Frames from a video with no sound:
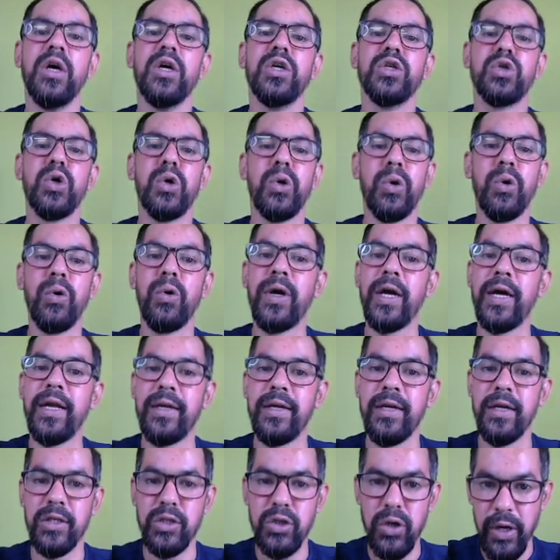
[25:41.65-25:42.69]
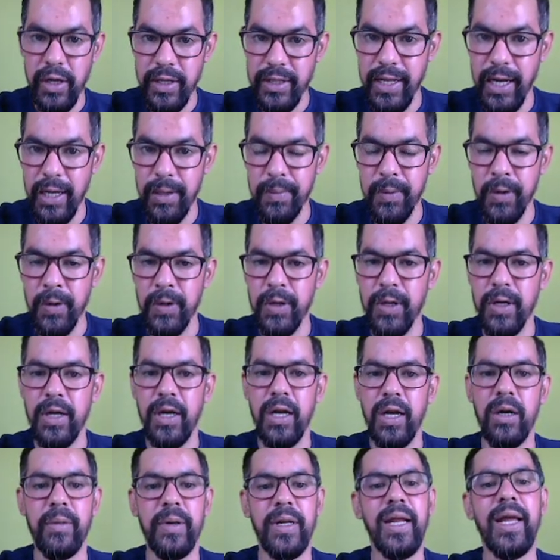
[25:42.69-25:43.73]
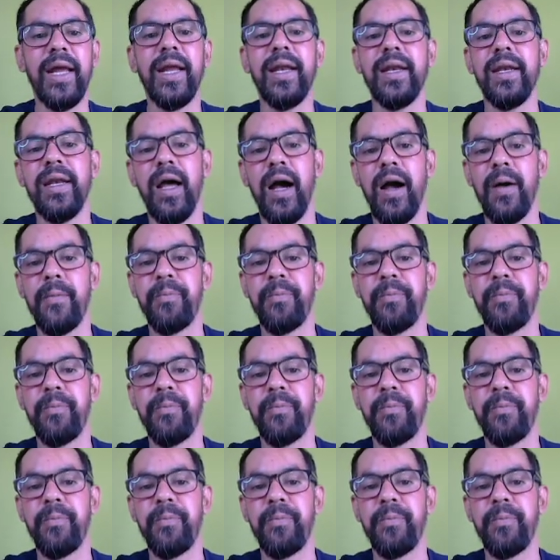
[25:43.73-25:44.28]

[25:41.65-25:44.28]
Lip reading: So you can join that particular one and